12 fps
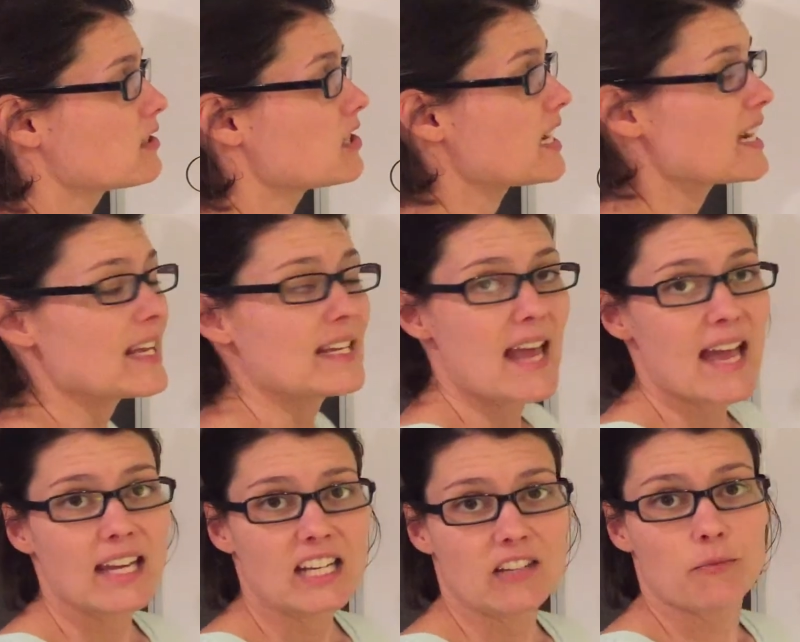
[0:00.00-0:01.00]
To get a
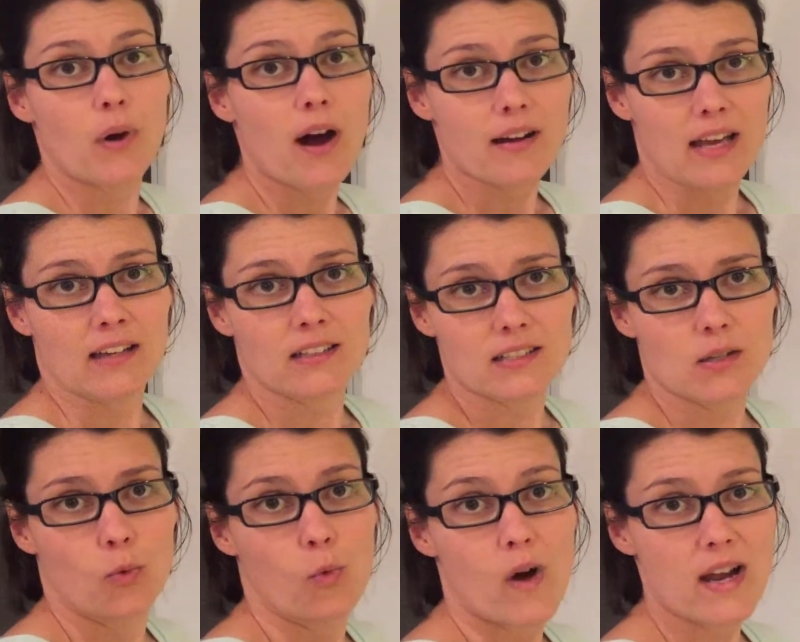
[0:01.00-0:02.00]
negative product,
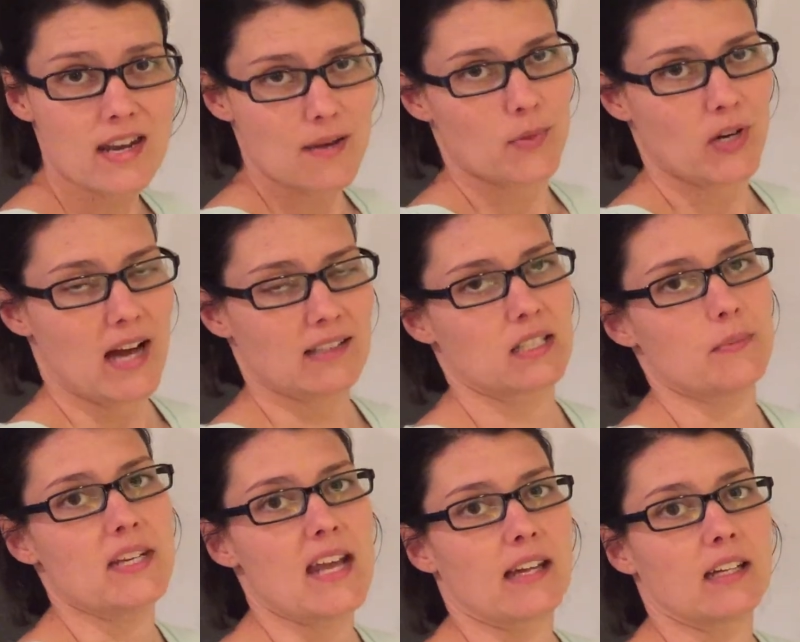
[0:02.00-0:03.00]
one number has to
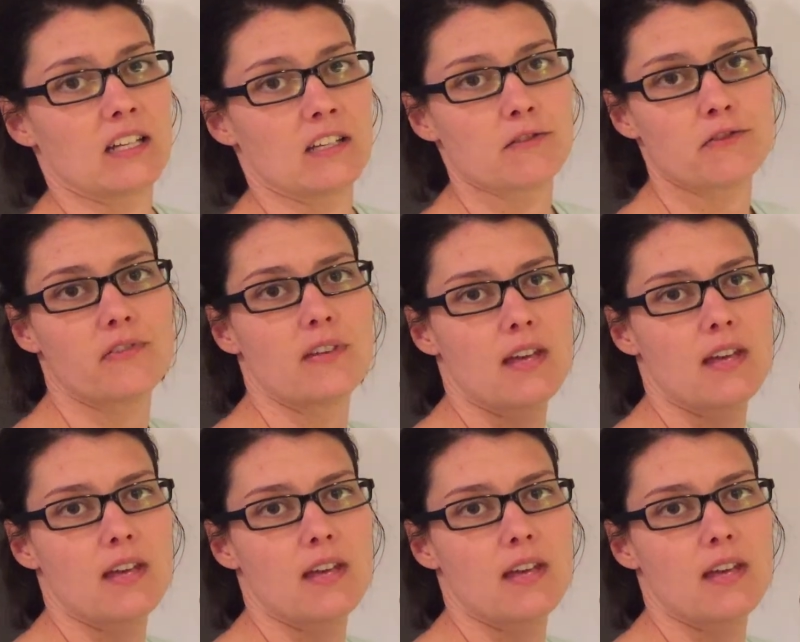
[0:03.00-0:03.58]
be negative